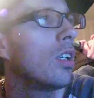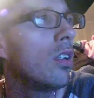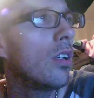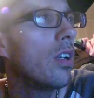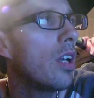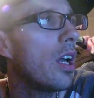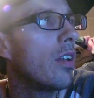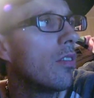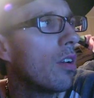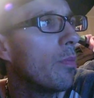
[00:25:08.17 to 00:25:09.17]
They had
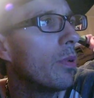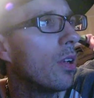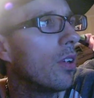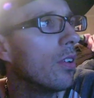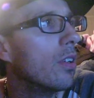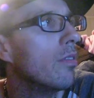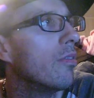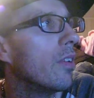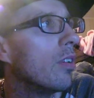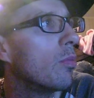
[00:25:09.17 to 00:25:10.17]
something on their
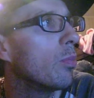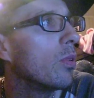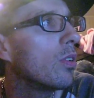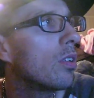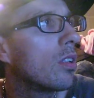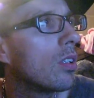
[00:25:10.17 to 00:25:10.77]
Facebook.